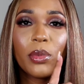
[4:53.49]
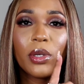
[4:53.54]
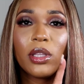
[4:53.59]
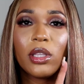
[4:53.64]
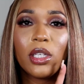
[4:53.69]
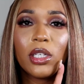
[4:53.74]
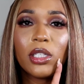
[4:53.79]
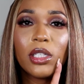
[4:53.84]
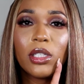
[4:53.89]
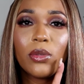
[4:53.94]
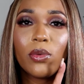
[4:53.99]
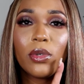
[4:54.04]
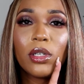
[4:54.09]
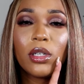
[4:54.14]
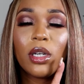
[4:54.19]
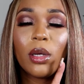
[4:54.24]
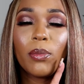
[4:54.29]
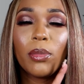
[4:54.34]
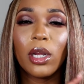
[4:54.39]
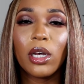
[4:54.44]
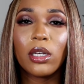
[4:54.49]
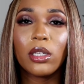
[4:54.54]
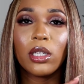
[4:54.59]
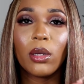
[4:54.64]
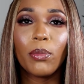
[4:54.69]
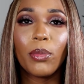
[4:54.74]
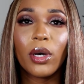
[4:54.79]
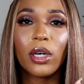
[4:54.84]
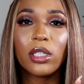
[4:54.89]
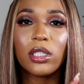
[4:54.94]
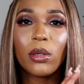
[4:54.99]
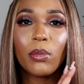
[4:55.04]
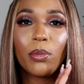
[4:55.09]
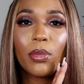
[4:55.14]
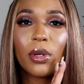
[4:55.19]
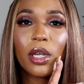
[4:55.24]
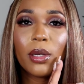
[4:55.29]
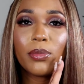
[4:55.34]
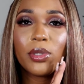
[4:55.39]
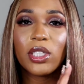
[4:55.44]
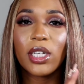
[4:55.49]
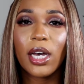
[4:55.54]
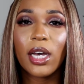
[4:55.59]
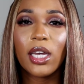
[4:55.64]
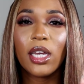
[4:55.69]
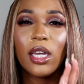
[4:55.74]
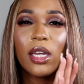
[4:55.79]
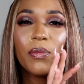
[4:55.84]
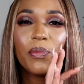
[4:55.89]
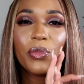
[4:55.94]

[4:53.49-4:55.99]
but this one, the the Buxom Plump Shot,